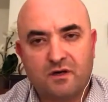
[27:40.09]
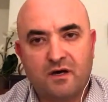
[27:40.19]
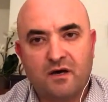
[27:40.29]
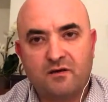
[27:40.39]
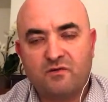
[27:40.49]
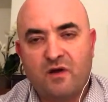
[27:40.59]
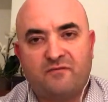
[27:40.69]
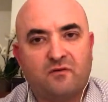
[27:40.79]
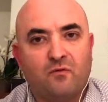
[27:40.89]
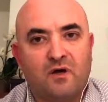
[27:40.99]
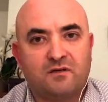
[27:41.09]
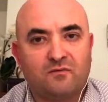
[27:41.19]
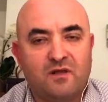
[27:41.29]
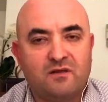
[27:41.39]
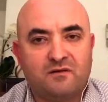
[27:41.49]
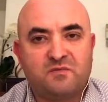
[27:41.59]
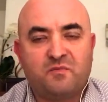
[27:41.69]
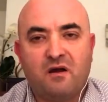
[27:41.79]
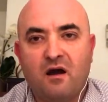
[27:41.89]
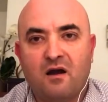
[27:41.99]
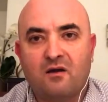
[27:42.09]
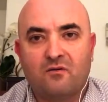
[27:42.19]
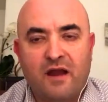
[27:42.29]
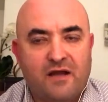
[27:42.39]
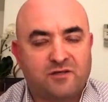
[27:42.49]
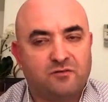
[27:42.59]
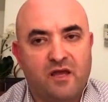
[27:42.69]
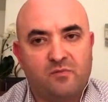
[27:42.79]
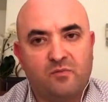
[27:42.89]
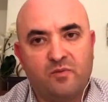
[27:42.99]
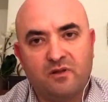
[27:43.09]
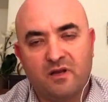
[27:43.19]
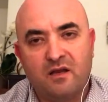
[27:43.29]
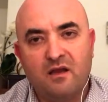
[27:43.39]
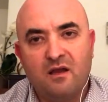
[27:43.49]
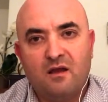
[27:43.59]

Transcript: Uh, you have to wonder whether it's PR or actual capability.